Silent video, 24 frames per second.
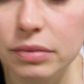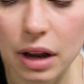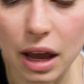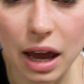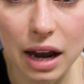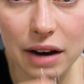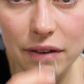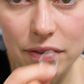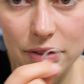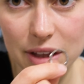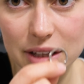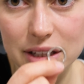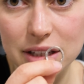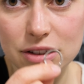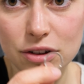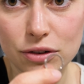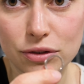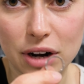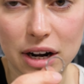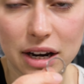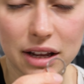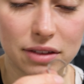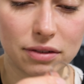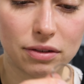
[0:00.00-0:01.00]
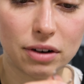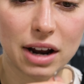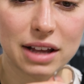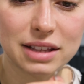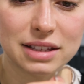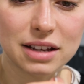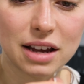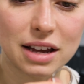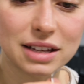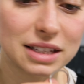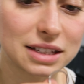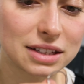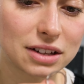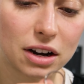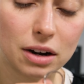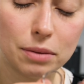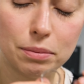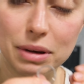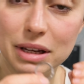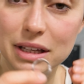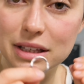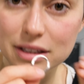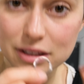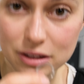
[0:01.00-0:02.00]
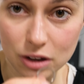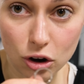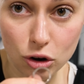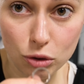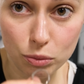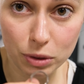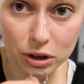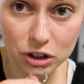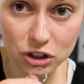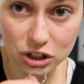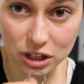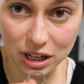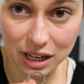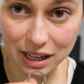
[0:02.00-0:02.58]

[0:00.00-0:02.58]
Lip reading: and if this is already the right size, it's going to be so much